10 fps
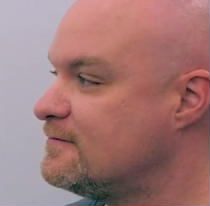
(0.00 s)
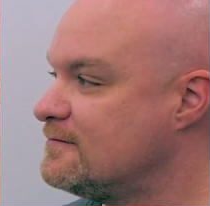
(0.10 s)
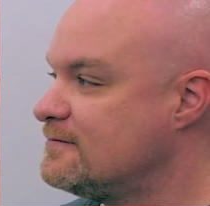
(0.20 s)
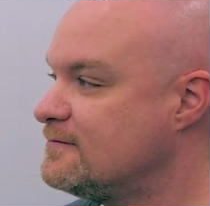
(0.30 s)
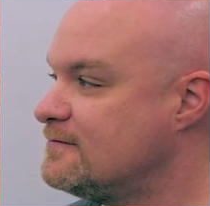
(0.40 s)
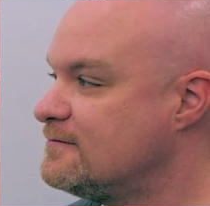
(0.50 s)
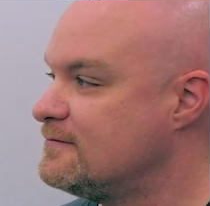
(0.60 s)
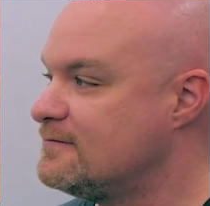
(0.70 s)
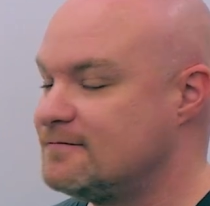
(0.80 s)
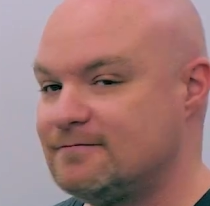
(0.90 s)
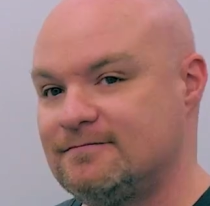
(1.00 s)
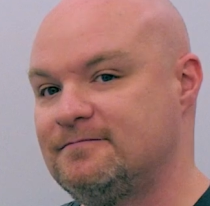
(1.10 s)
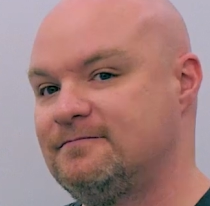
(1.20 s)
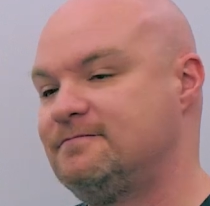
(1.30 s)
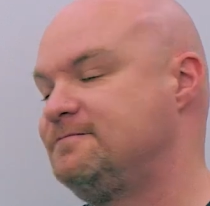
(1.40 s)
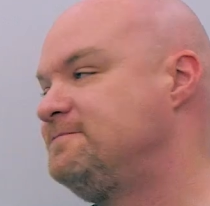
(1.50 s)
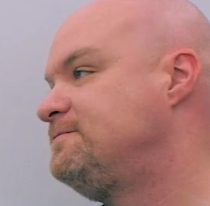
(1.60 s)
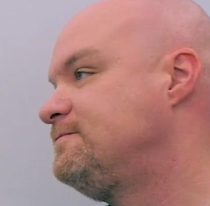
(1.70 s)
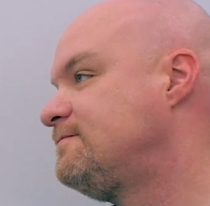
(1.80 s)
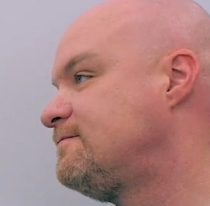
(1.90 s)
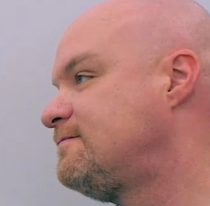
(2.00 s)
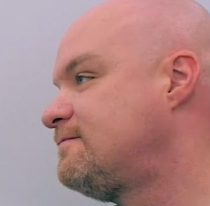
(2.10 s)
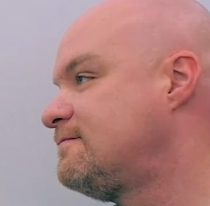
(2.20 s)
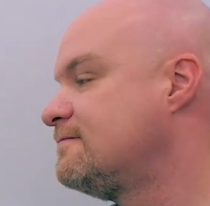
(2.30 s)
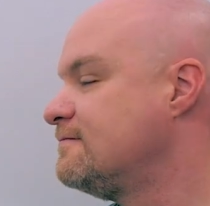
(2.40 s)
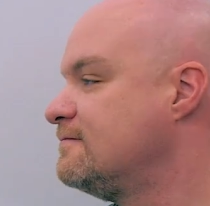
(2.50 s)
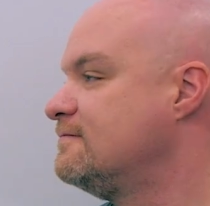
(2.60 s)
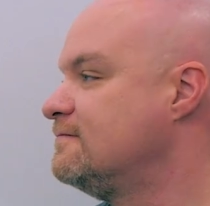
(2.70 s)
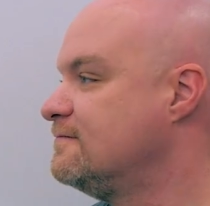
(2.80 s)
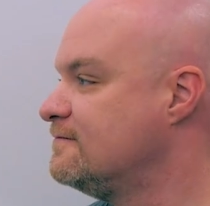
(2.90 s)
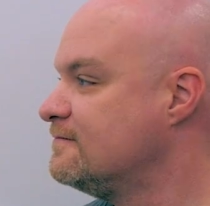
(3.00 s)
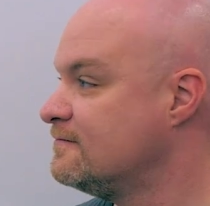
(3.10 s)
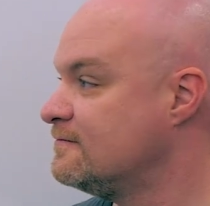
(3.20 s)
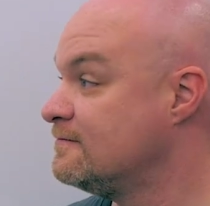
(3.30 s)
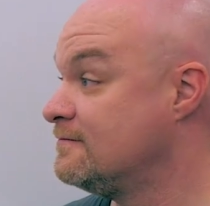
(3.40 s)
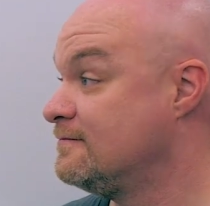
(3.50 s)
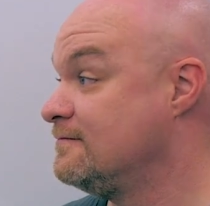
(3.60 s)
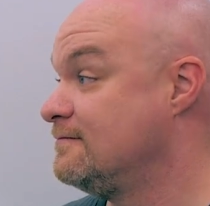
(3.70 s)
(silent)